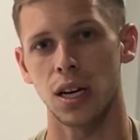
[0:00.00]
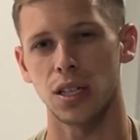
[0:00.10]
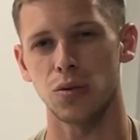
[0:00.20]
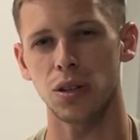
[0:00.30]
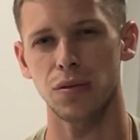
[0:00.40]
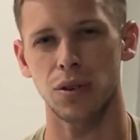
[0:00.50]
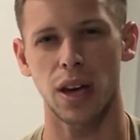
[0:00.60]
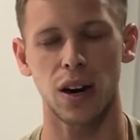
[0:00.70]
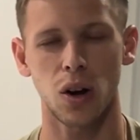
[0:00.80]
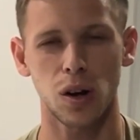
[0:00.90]
is really for
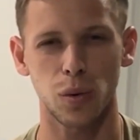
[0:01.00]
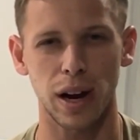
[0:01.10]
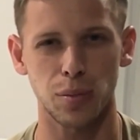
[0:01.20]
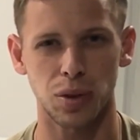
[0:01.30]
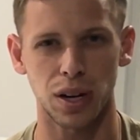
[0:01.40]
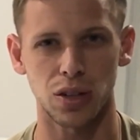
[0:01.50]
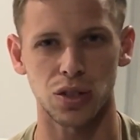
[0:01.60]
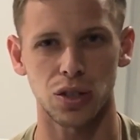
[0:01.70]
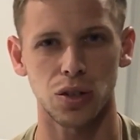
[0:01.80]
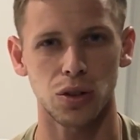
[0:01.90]
that all-around player.
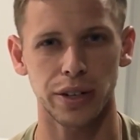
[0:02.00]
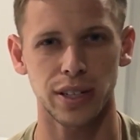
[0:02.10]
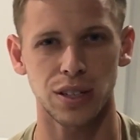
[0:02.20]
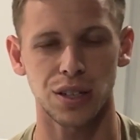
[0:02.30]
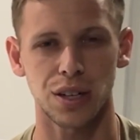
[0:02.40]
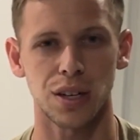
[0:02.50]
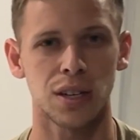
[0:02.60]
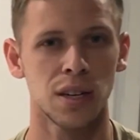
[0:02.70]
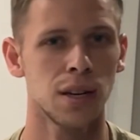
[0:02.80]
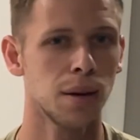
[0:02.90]
So you're looking to
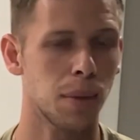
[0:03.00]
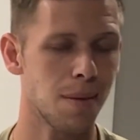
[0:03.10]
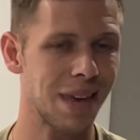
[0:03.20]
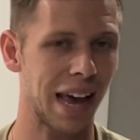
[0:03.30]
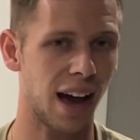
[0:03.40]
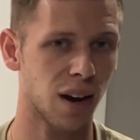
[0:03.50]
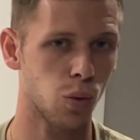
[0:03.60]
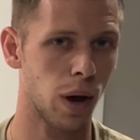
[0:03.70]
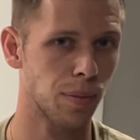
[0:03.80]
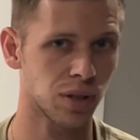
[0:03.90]
maybe add a
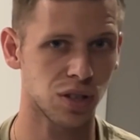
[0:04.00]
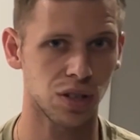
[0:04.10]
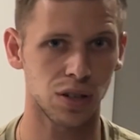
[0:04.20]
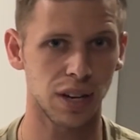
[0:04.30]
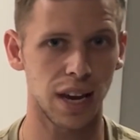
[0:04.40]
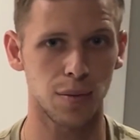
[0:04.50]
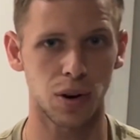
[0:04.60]
weapon to your game.